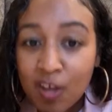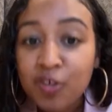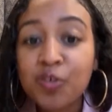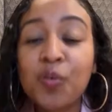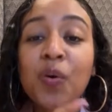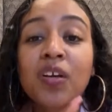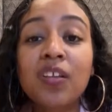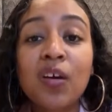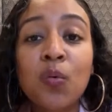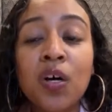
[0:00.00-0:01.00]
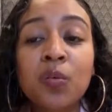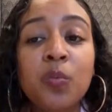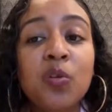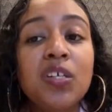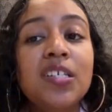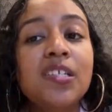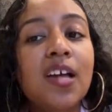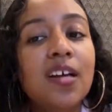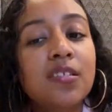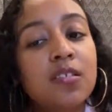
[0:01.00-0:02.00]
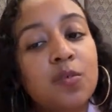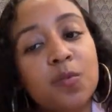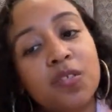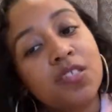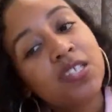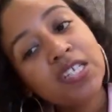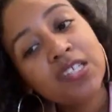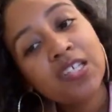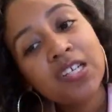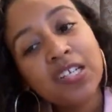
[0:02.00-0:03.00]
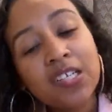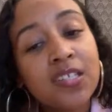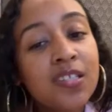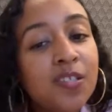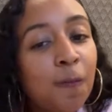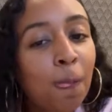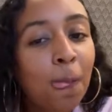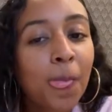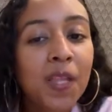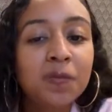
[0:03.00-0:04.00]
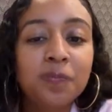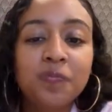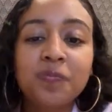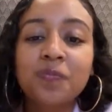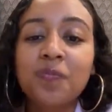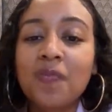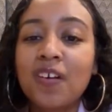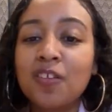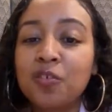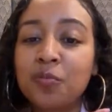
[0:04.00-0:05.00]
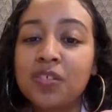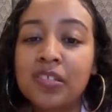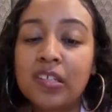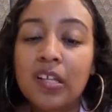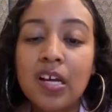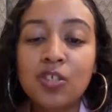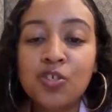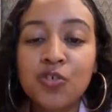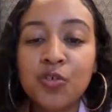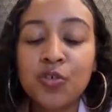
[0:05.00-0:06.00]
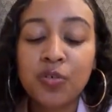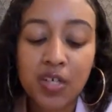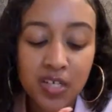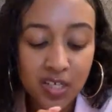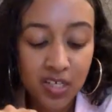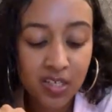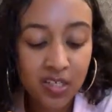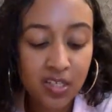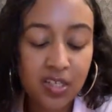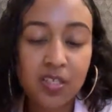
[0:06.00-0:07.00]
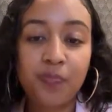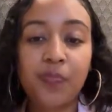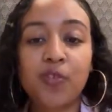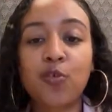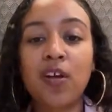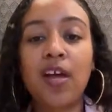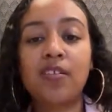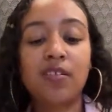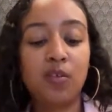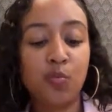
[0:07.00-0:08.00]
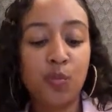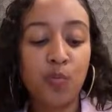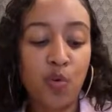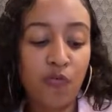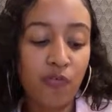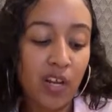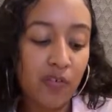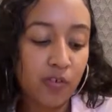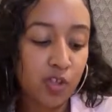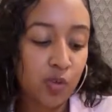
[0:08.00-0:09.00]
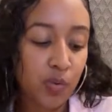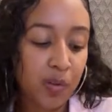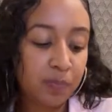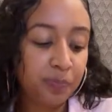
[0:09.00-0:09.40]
You know why you like guacamole? Because it has a little bit of seasonings, a little bit of cilantro, onions. So it has a little bit more flavor to it.